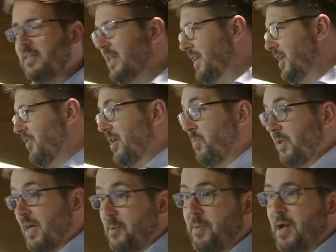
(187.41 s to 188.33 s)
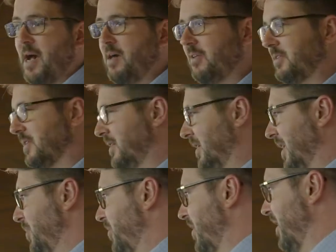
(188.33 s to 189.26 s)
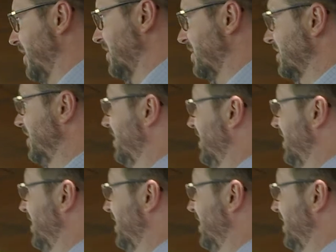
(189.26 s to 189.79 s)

that area with our partners and collaborators.